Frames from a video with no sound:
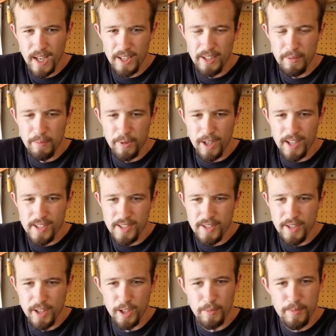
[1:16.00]
did bronze
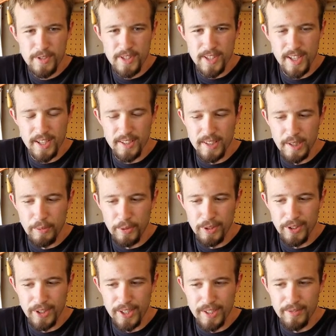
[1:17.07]
in hopes that it
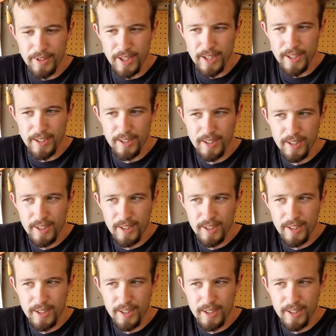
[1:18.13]
wouldn't leave a